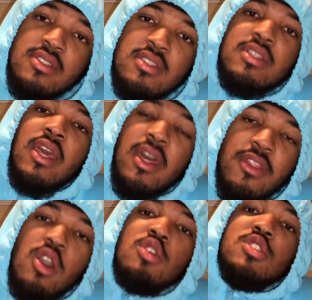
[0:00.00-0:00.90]
Yeah,
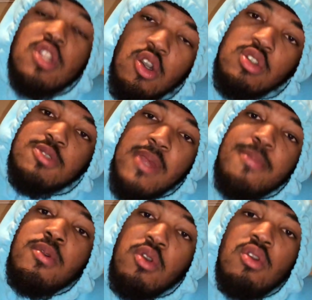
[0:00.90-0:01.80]
those
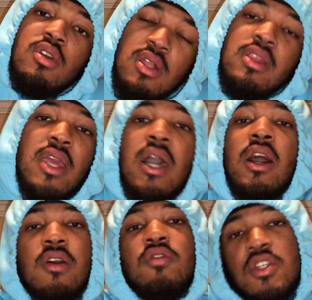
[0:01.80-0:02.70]
people.
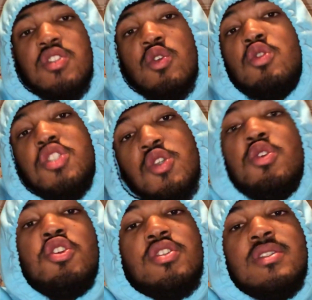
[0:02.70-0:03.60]
Yeah, the school
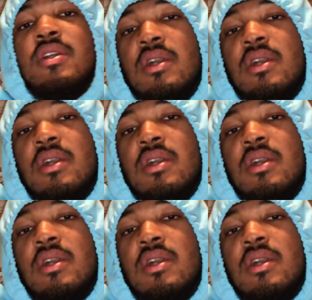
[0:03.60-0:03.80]
shooters.